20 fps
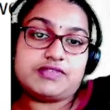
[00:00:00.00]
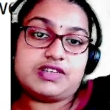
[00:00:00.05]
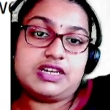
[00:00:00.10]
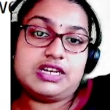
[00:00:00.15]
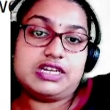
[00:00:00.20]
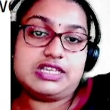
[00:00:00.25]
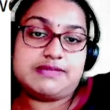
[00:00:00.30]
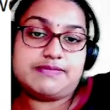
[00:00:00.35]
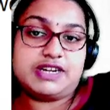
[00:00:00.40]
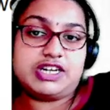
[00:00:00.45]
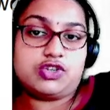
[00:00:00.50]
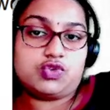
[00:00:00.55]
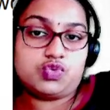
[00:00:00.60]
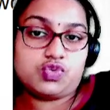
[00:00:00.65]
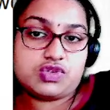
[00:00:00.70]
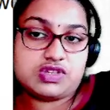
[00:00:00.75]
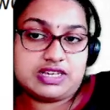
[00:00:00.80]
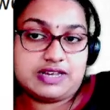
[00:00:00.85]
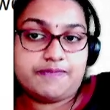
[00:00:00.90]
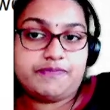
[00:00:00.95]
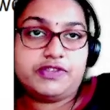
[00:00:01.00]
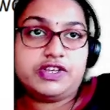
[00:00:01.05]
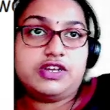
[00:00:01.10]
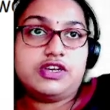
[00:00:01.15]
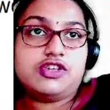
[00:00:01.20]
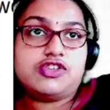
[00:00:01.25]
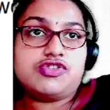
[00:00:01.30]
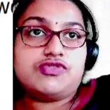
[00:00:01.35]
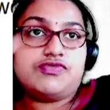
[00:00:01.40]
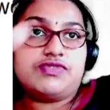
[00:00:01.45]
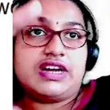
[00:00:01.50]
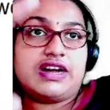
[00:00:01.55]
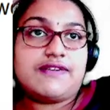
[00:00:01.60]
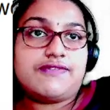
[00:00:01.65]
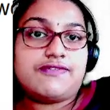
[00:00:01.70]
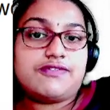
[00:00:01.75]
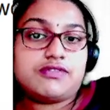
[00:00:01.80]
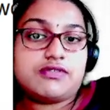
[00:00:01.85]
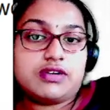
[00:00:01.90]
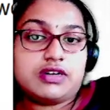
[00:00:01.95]
it's meant to say. So we have
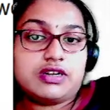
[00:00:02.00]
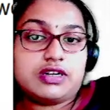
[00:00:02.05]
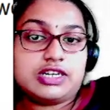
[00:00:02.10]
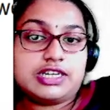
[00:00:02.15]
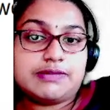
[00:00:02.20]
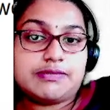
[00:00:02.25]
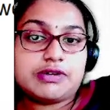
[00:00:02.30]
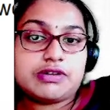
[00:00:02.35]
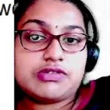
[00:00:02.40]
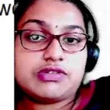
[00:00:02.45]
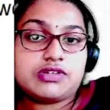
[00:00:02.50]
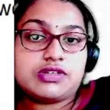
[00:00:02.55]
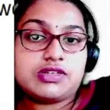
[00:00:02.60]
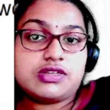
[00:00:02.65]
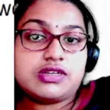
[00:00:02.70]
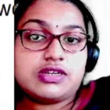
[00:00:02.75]
learned about the